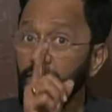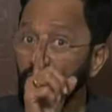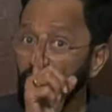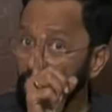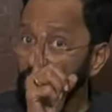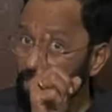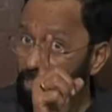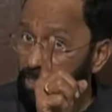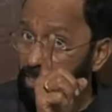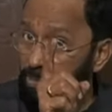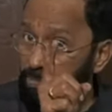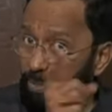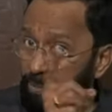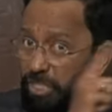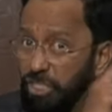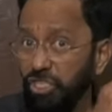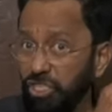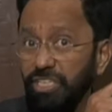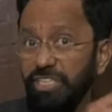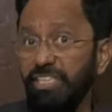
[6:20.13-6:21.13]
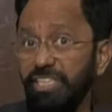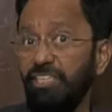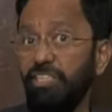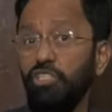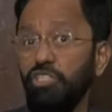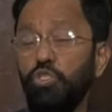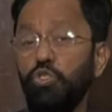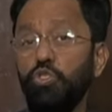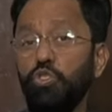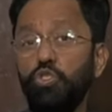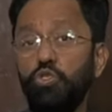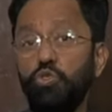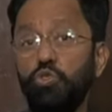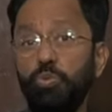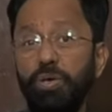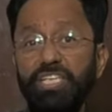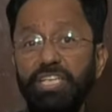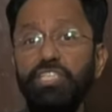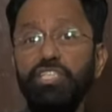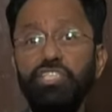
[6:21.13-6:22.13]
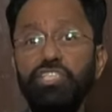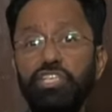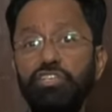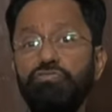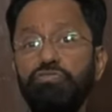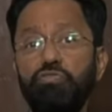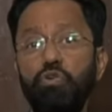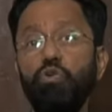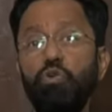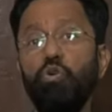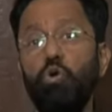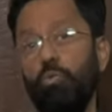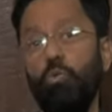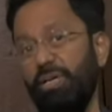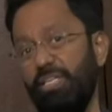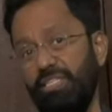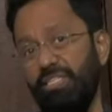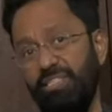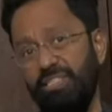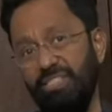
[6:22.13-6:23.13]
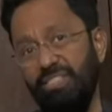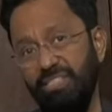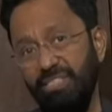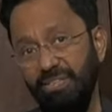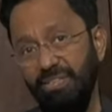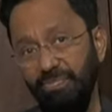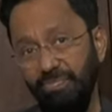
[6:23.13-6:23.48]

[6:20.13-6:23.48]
Especially the 24 overs